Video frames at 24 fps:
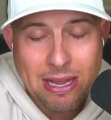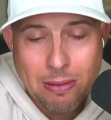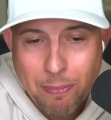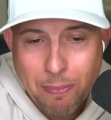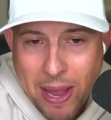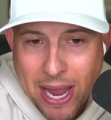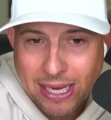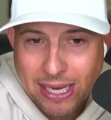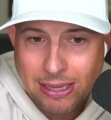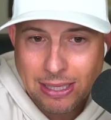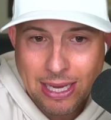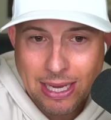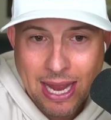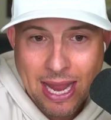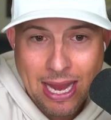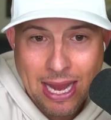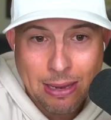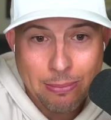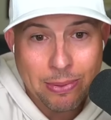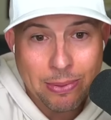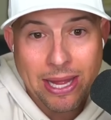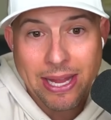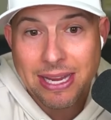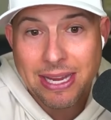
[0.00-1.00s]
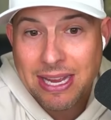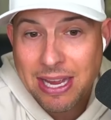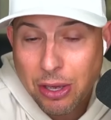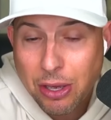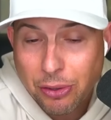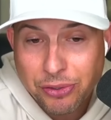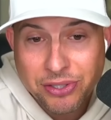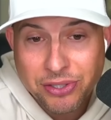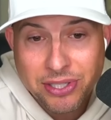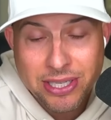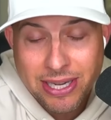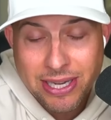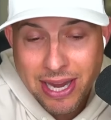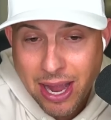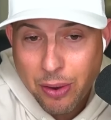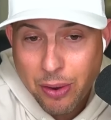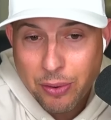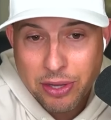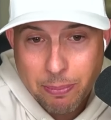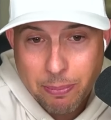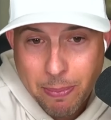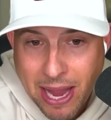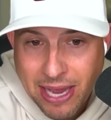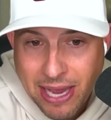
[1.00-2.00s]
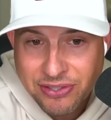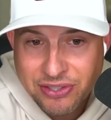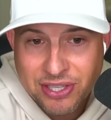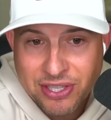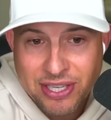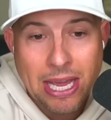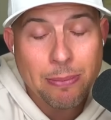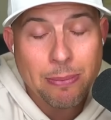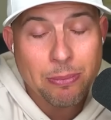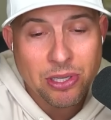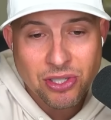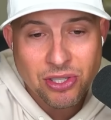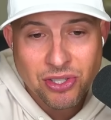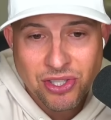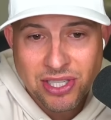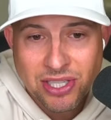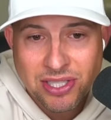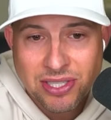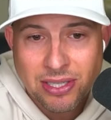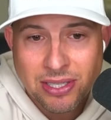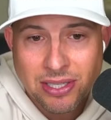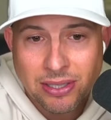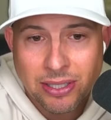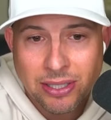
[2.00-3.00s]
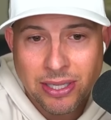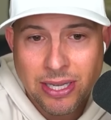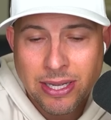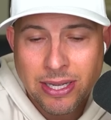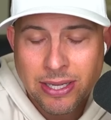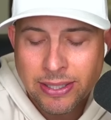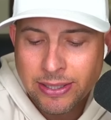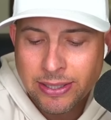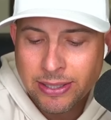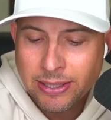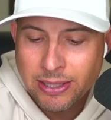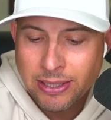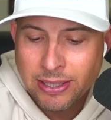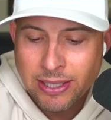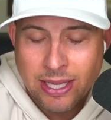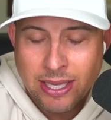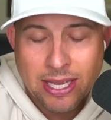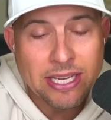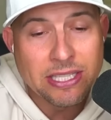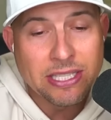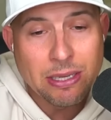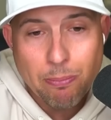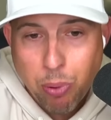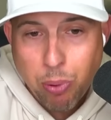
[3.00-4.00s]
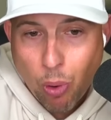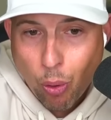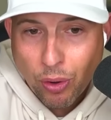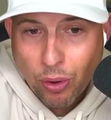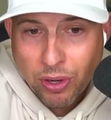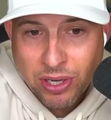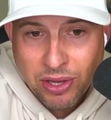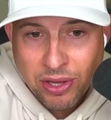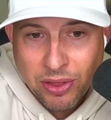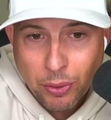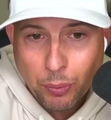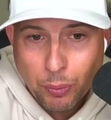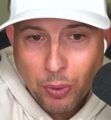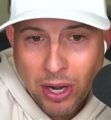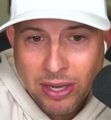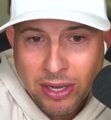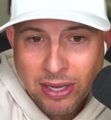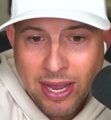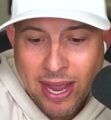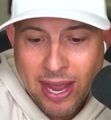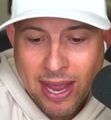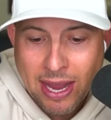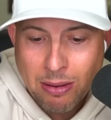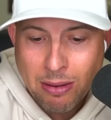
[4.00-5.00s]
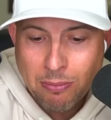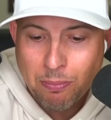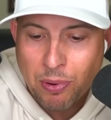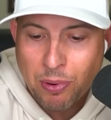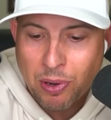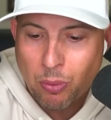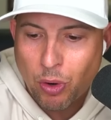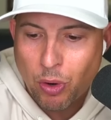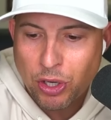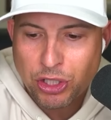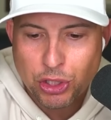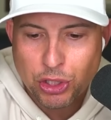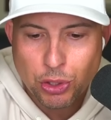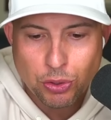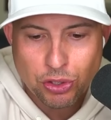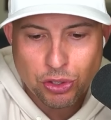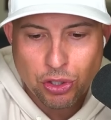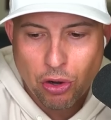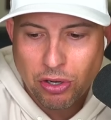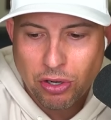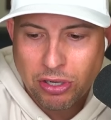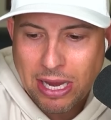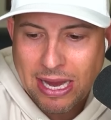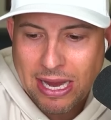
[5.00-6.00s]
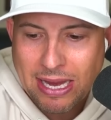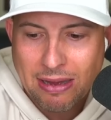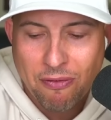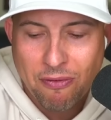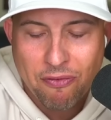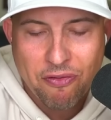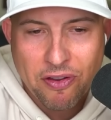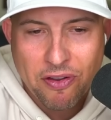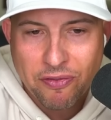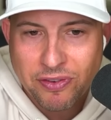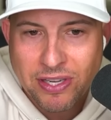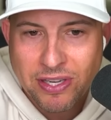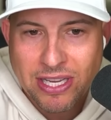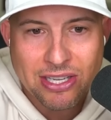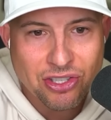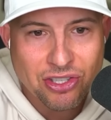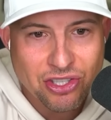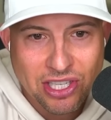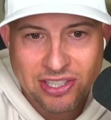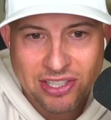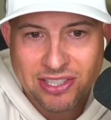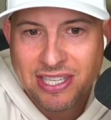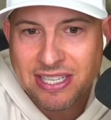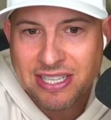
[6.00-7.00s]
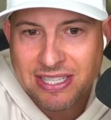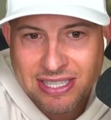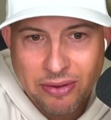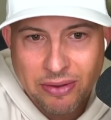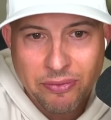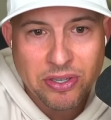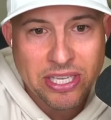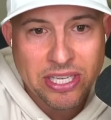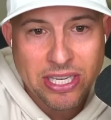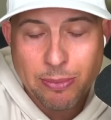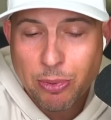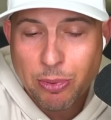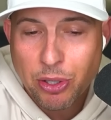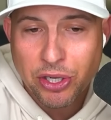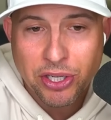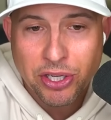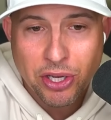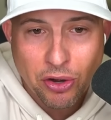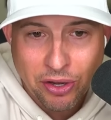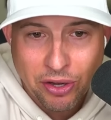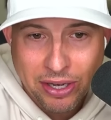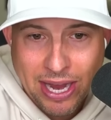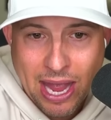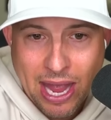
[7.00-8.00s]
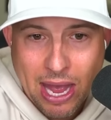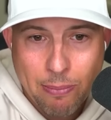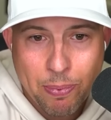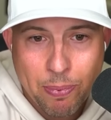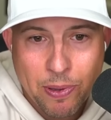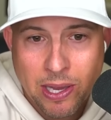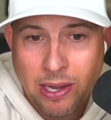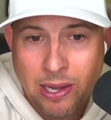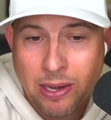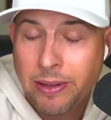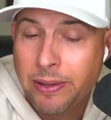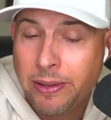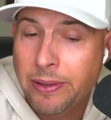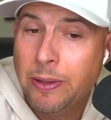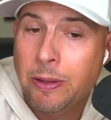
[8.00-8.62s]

impact the game like Kelce now in the passing game consistently. He's important to the run game, but once you start taking 15, 16, 17 million dollar cap hit,